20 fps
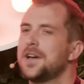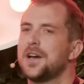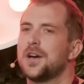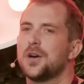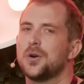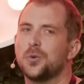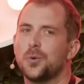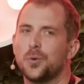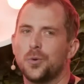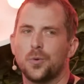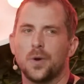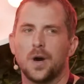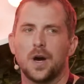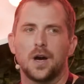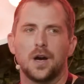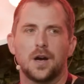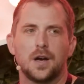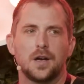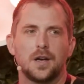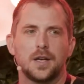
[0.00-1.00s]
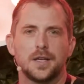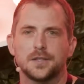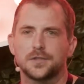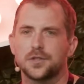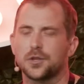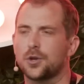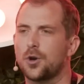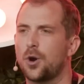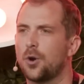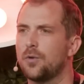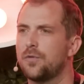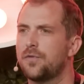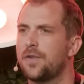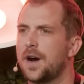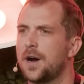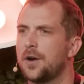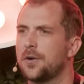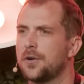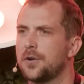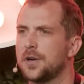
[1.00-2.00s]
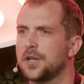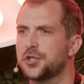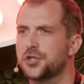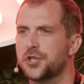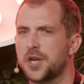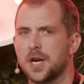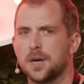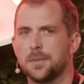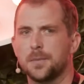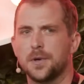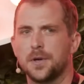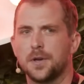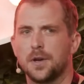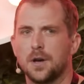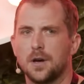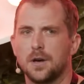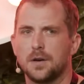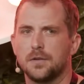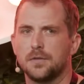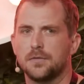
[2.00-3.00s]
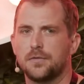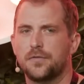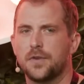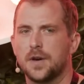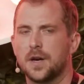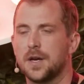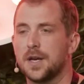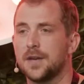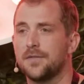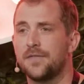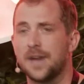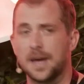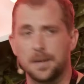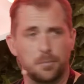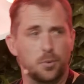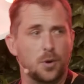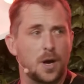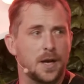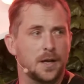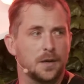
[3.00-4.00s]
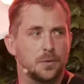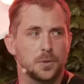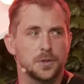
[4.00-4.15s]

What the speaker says: who is the co-founder and chairman of Eventbrite,